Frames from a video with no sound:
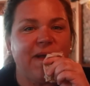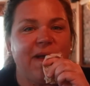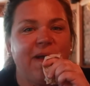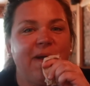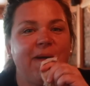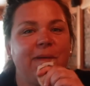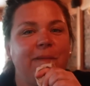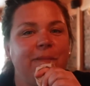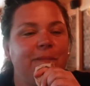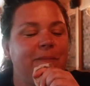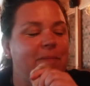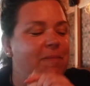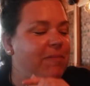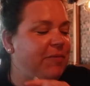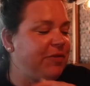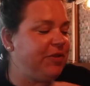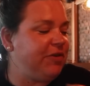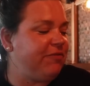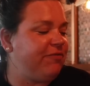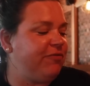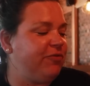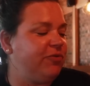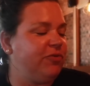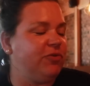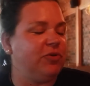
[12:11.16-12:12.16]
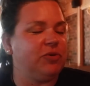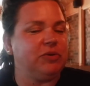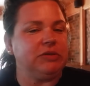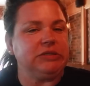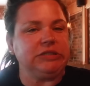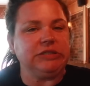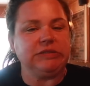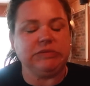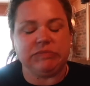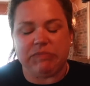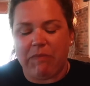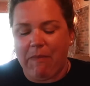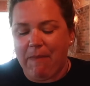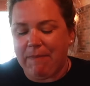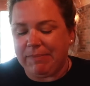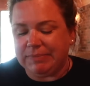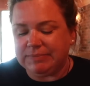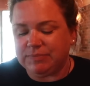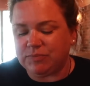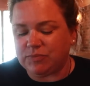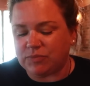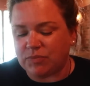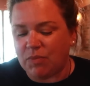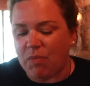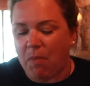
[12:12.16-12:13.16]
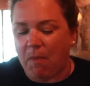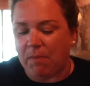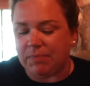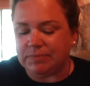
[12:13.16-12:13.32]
Come pick it up. With your food order. Yeah, right.